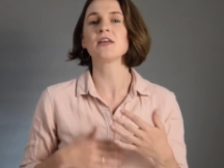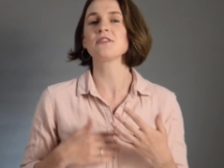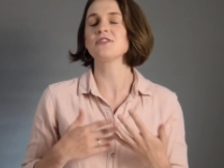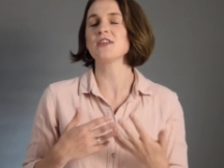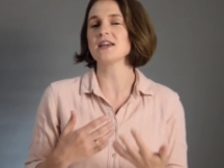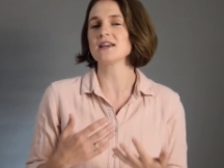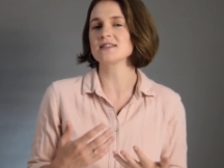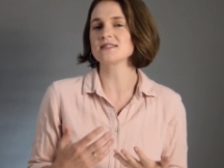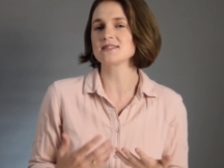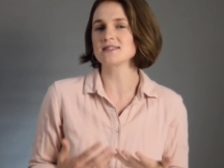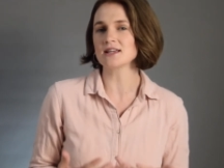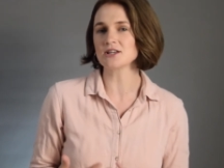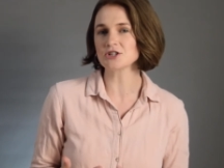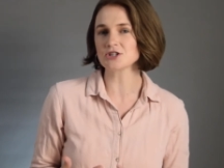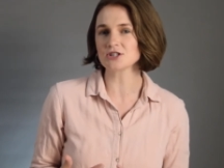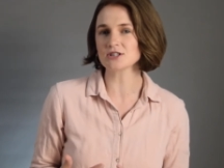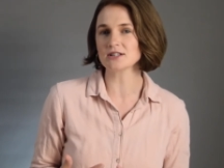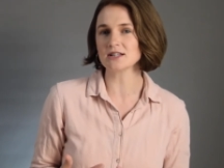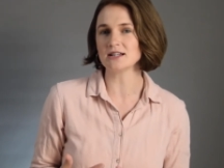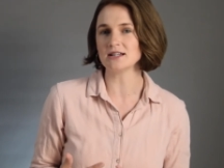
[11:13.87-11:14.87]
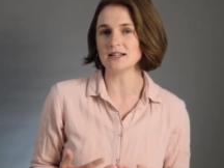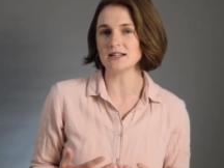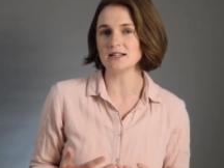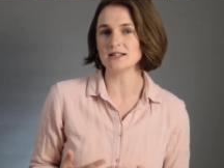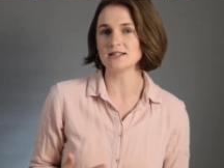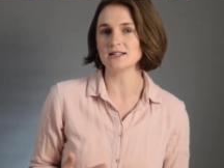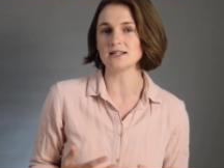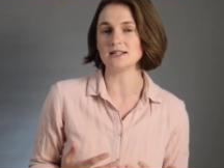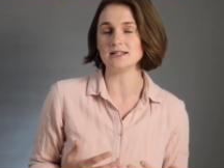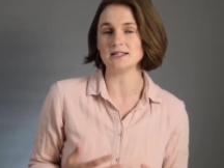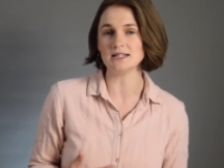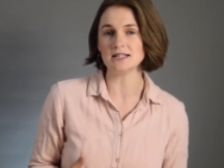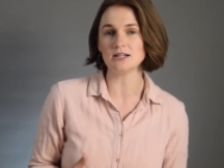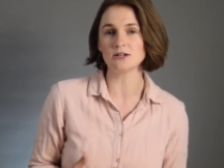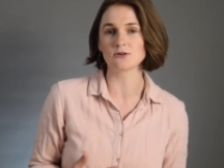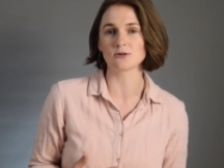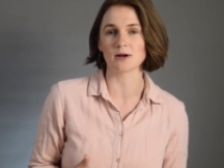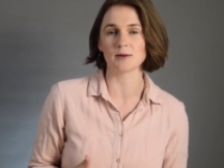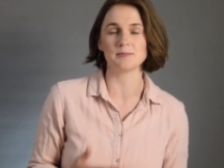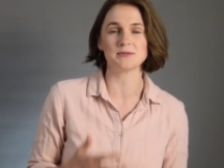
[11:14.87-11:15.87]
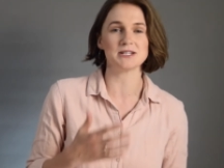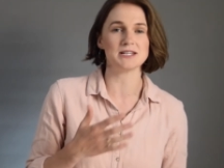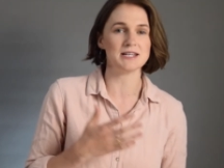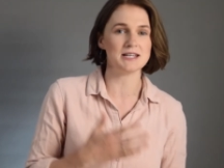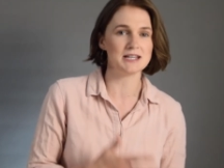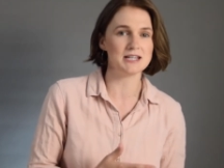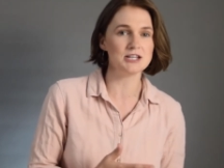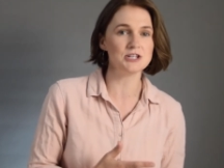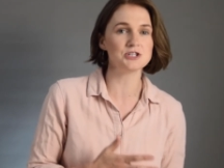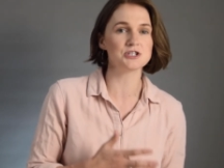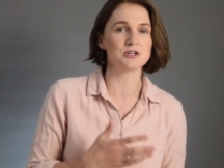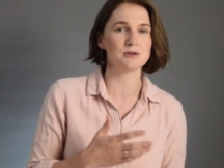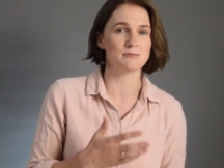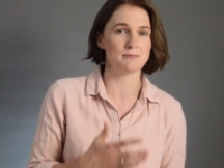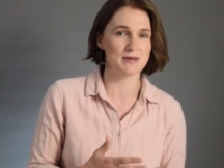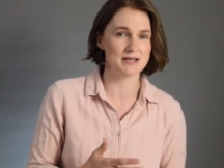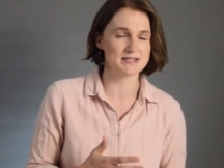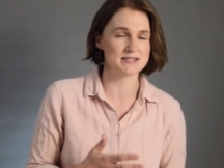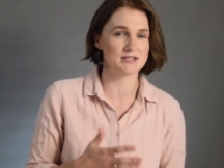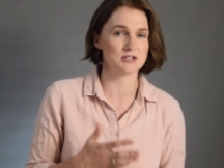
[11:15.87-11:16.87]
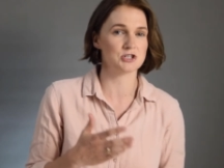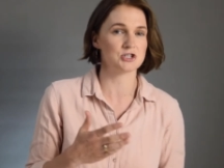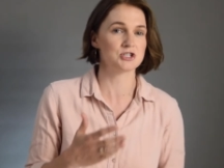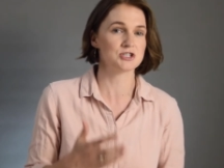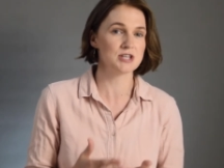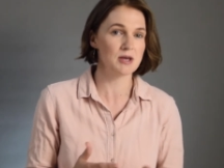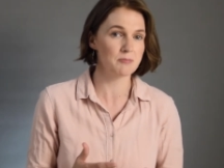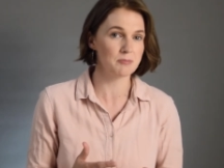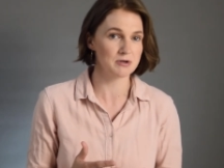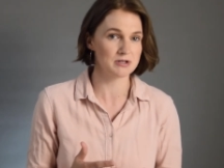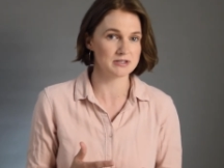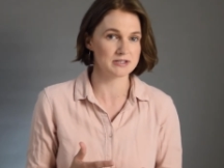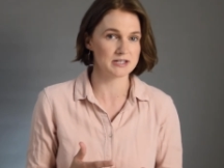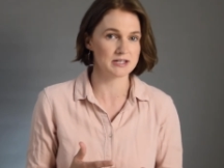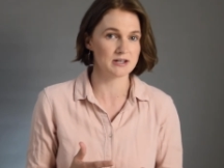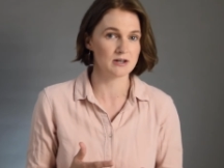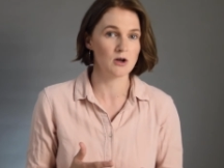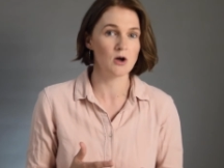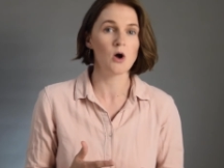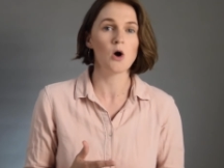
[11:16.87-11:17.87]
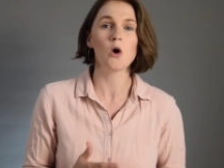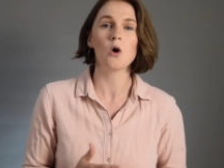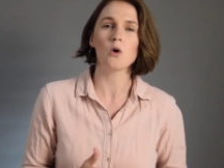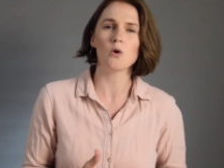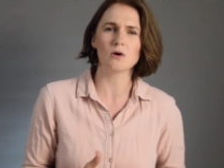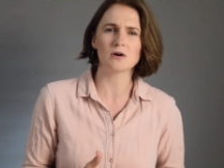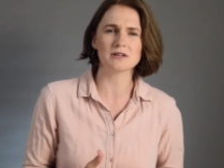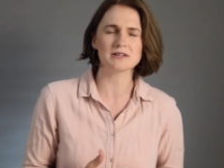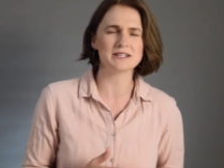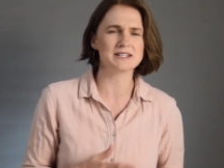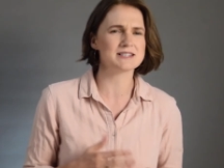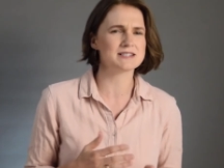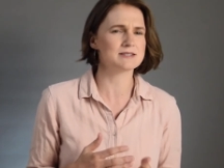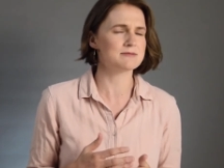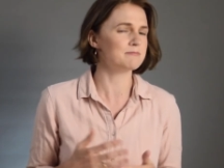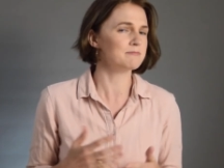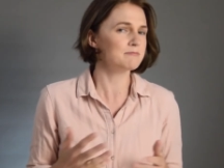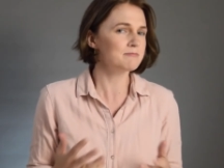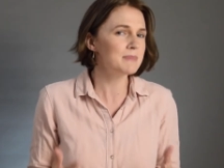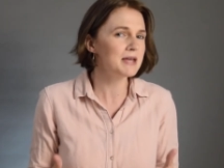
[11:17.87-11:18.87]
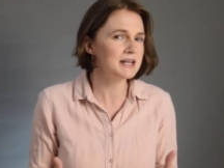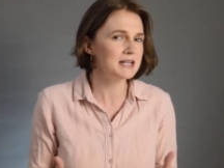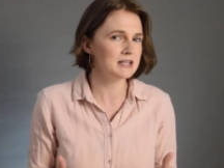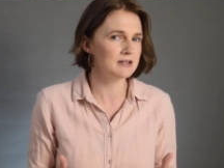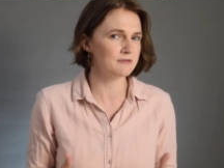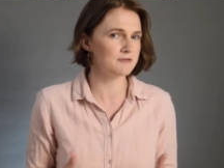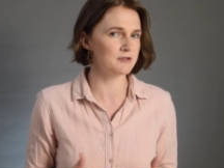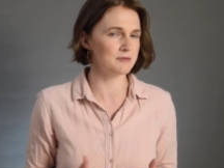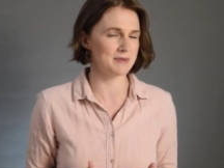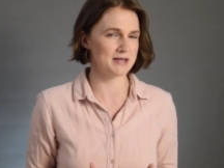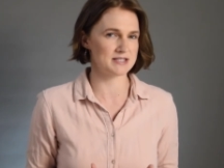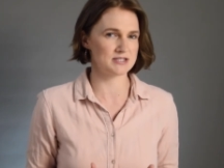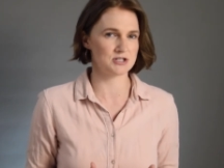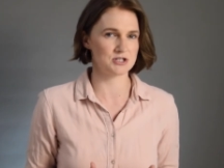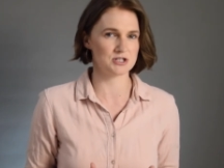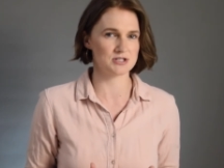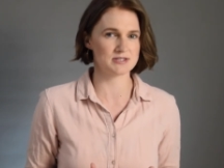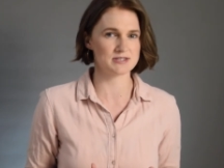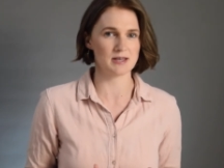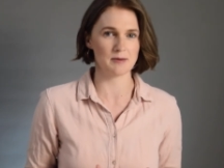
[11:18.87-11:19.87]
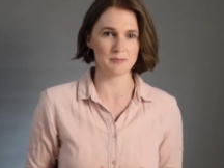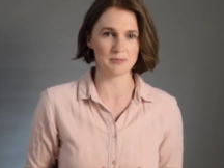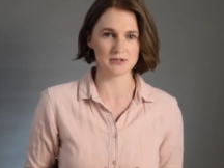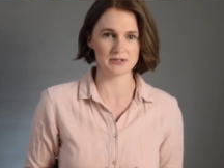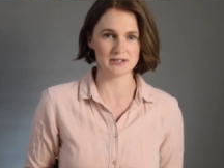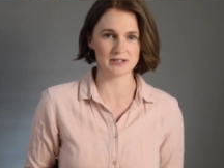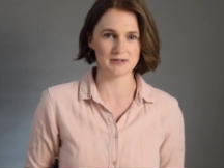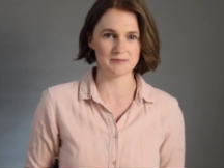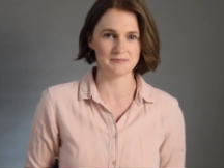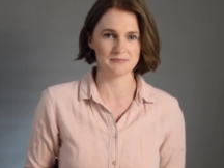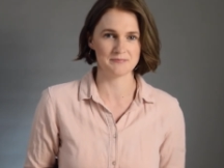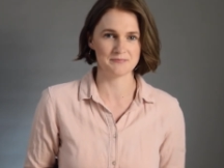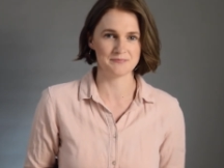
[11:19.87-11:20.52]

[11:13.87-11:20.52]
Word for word: they essentially need to decrypt each message separately, or at least many of the messages separately.